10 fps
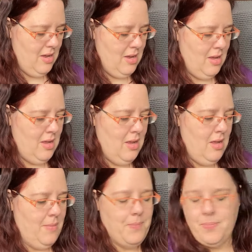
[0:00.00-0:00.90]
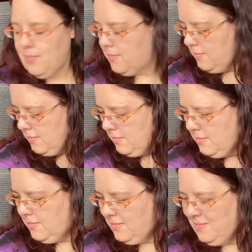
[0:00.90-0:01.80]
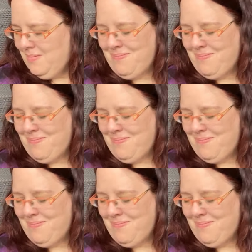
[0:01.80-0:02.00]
[no speech]